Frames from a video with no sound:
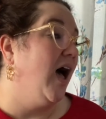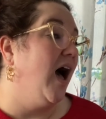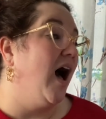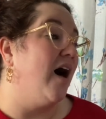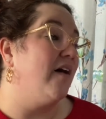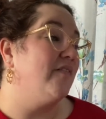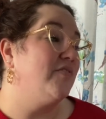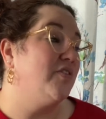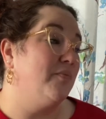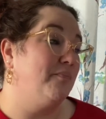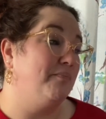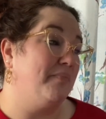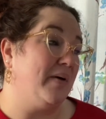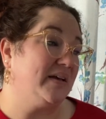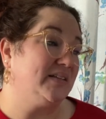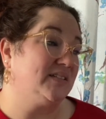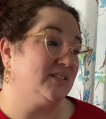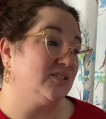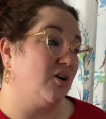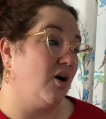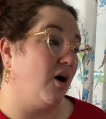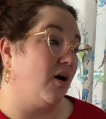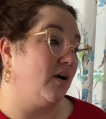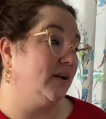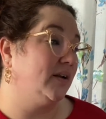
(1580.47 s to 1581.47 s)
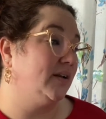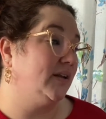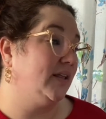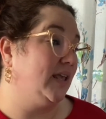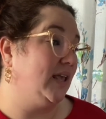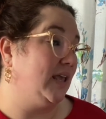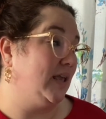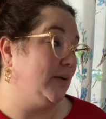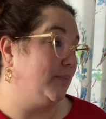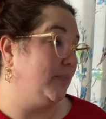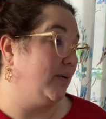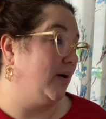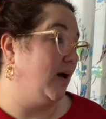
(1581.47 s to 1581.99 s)
of the best-guarded
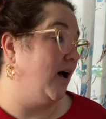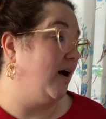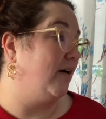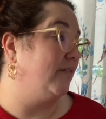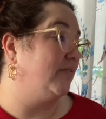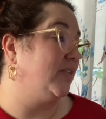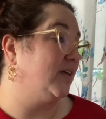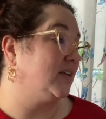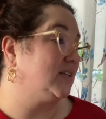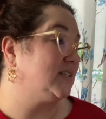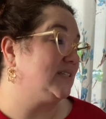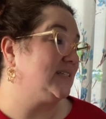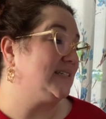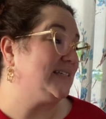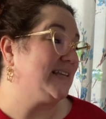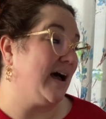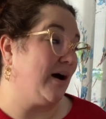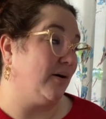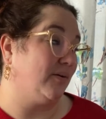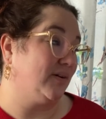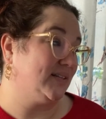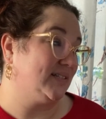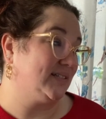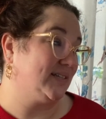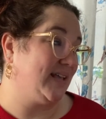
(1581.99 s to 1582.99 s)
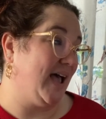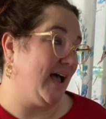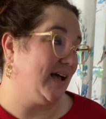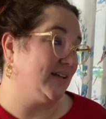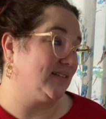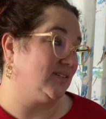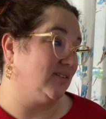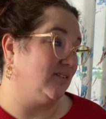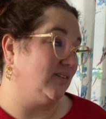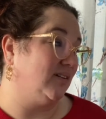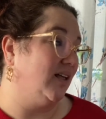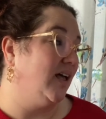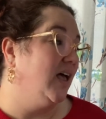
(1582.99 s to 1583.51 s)
keep of the stoutest
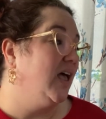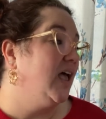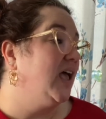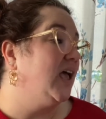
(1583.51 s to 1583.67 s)
castle